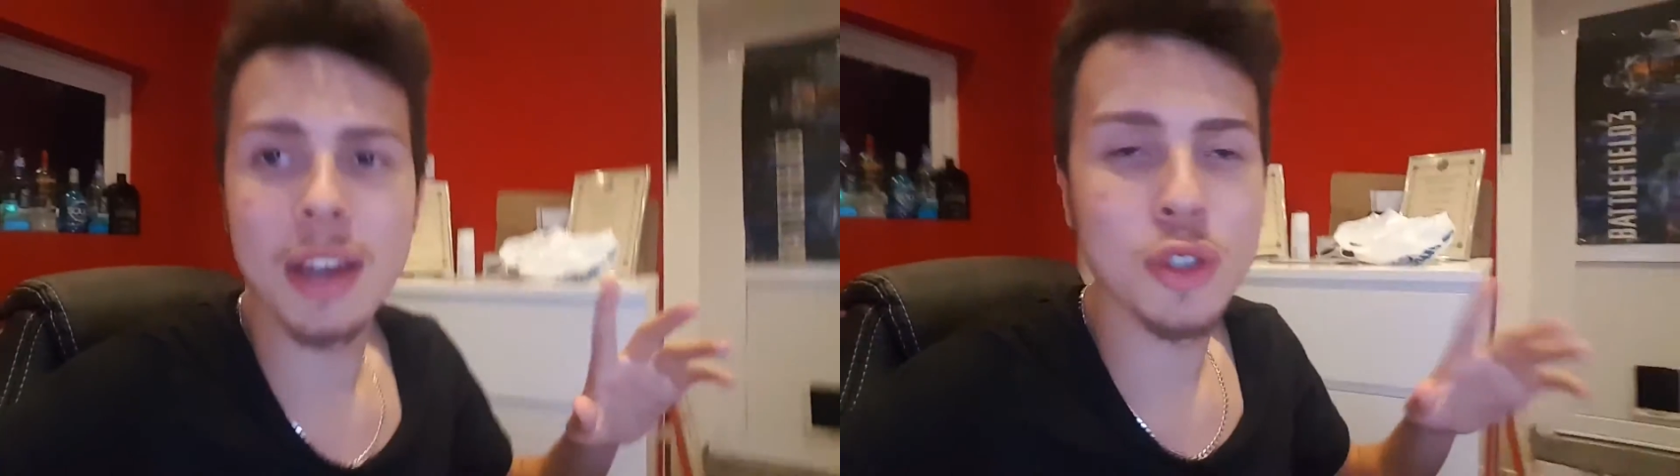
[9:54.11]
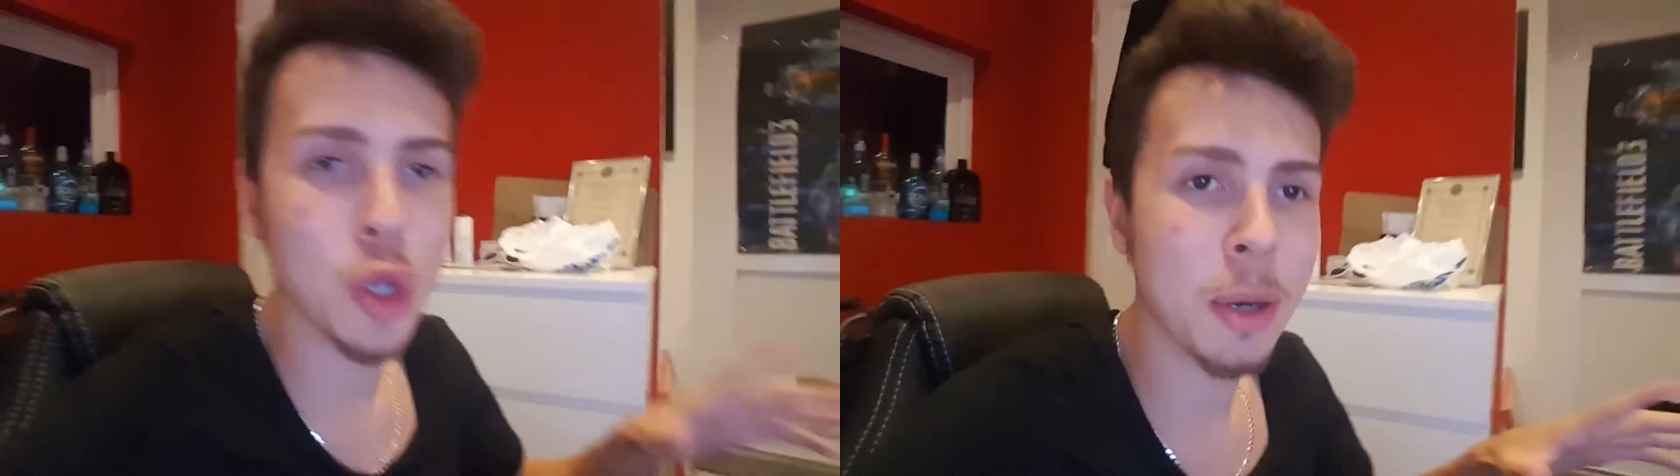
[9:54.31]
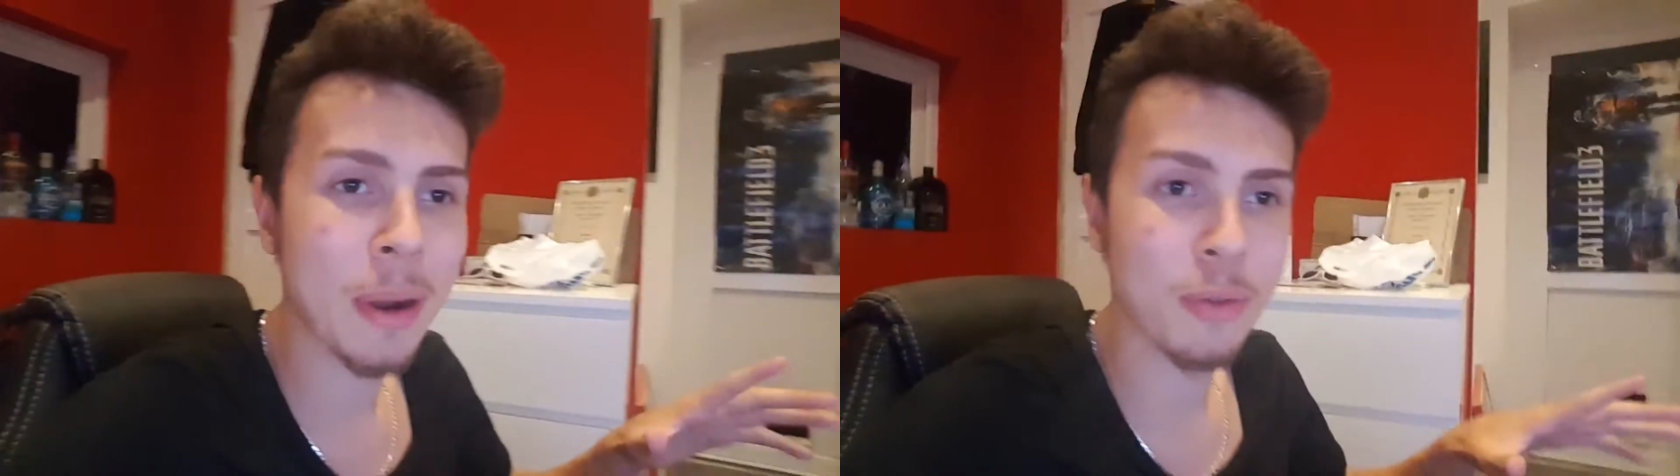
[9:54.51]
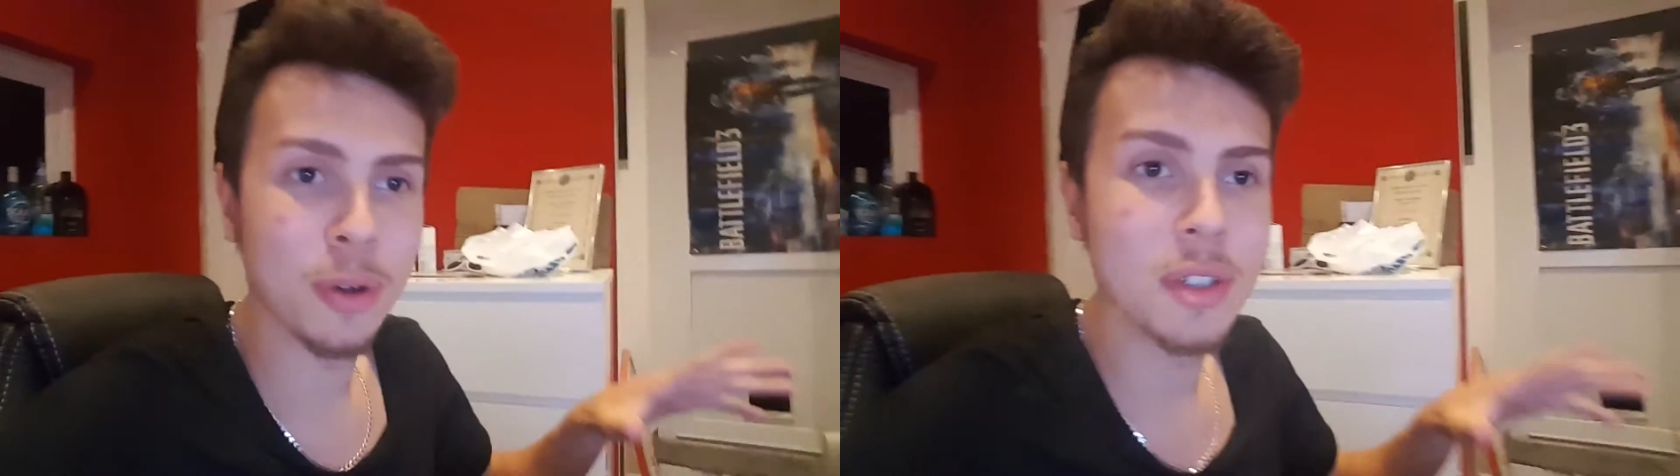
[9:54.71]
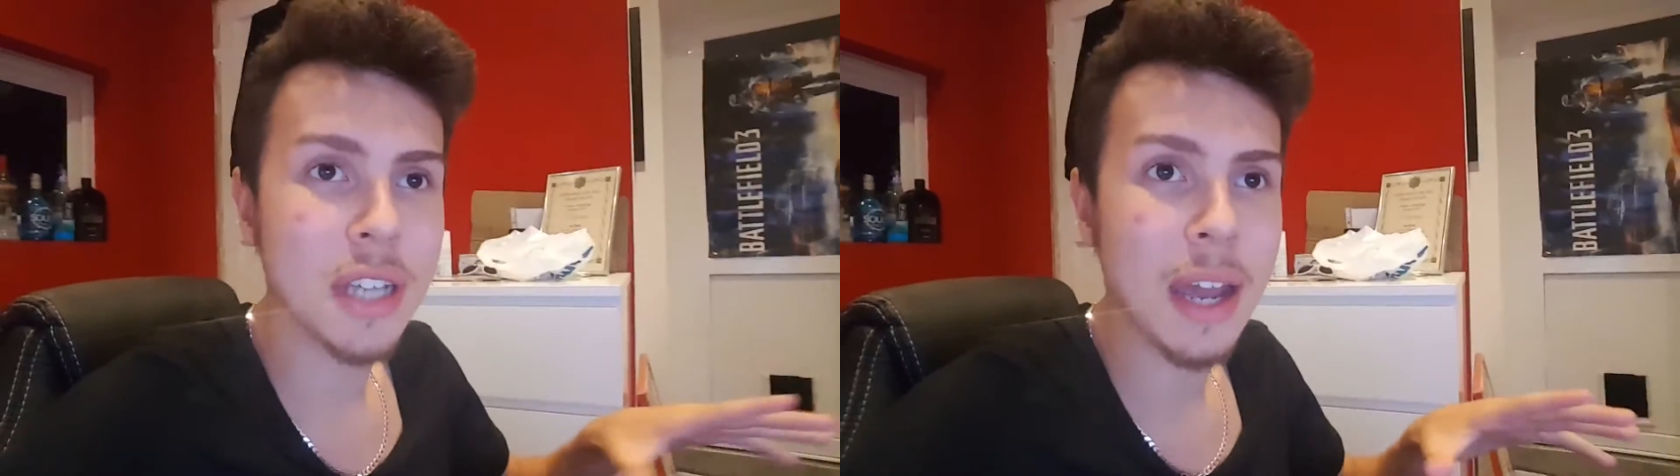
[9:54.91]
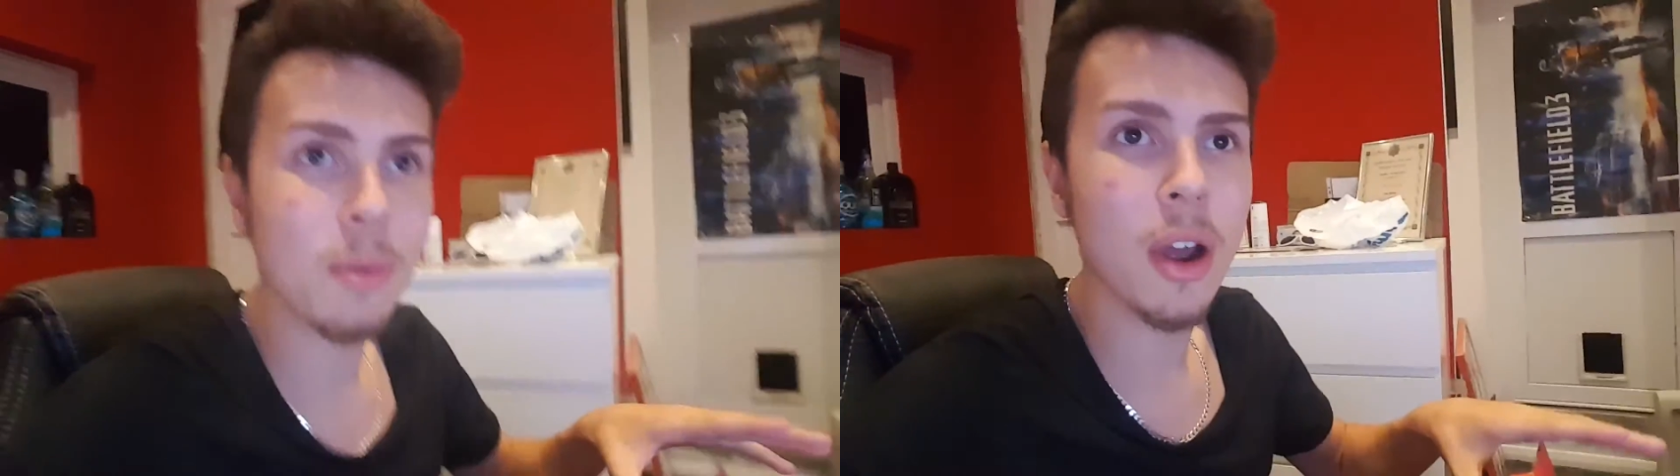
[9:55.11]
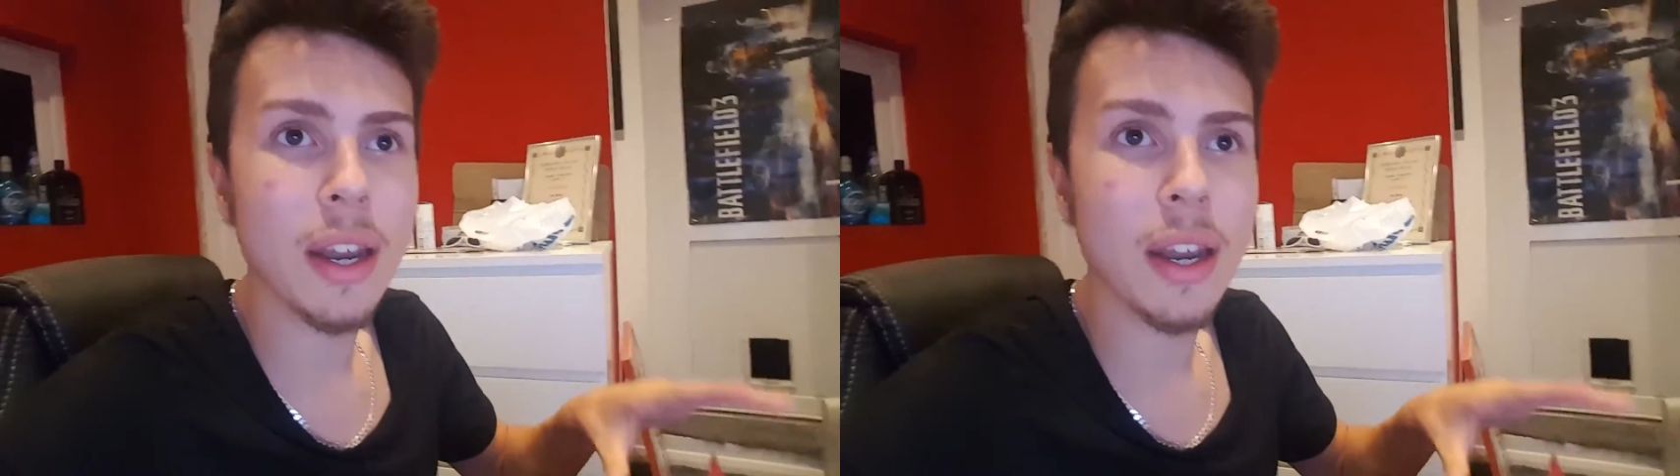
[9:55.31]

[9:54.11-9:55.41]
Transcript: I was talking about RuneScape, right?